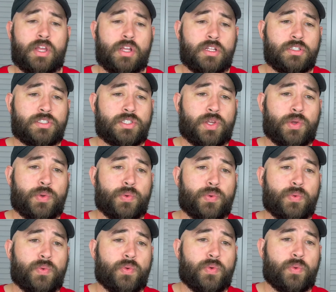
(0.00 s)
So,
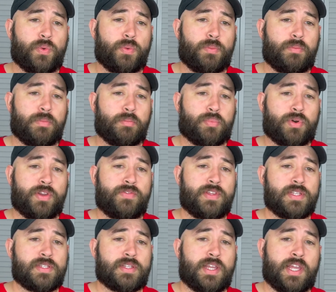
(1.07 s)
in
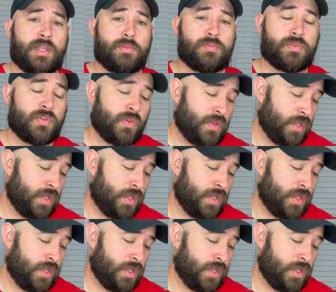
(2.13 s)
previous games,